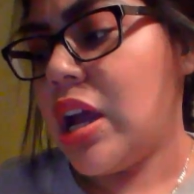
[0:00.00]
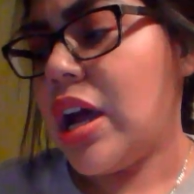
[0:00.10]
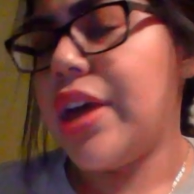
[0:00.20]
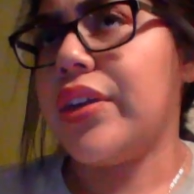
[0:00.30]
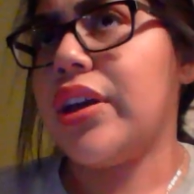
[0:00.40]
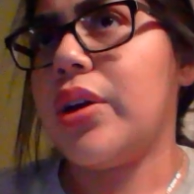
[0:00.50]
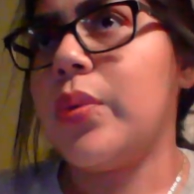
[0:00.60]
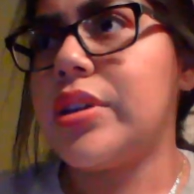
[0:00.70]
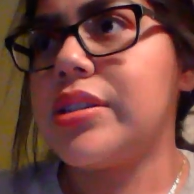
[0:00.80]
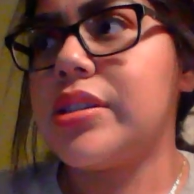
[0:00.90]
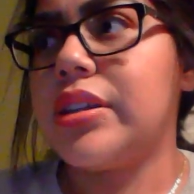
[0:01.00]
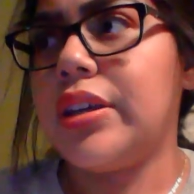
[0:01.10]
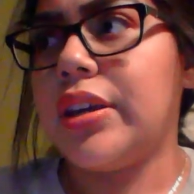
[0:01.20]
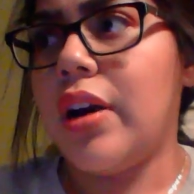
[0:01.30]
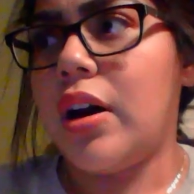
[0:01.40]
I think it was
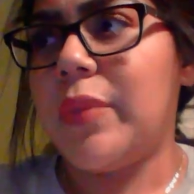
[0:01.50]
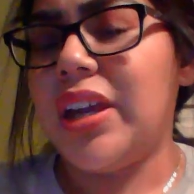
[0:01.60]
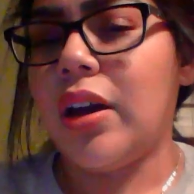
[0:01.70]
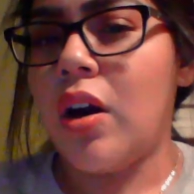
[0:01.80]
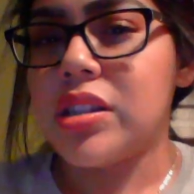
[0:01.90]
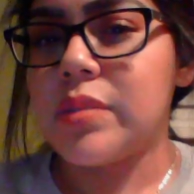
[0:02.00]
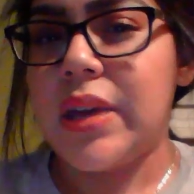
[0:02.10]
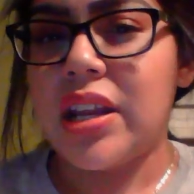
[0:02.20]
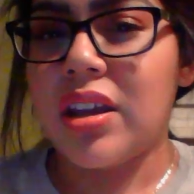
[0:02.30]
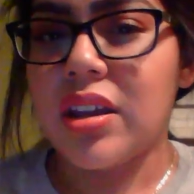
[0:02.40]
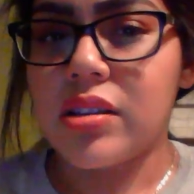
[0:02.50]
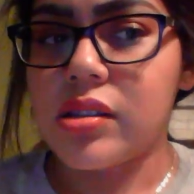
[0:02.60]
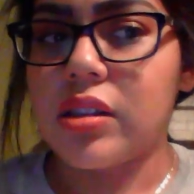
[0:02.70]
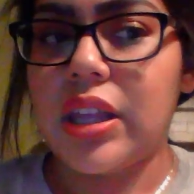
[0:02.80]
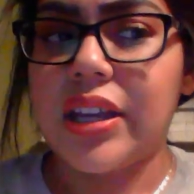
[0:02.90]
the A
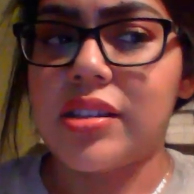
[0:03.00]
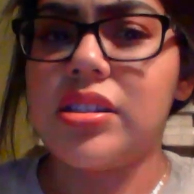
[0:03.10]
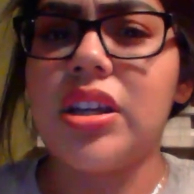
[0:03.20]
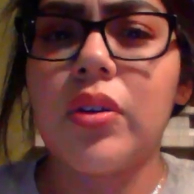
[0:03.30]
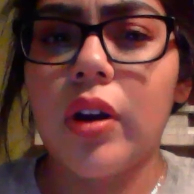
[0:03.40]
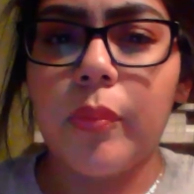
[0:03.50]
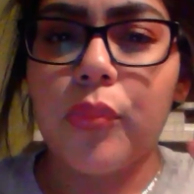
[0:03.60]
Cosmetics like serum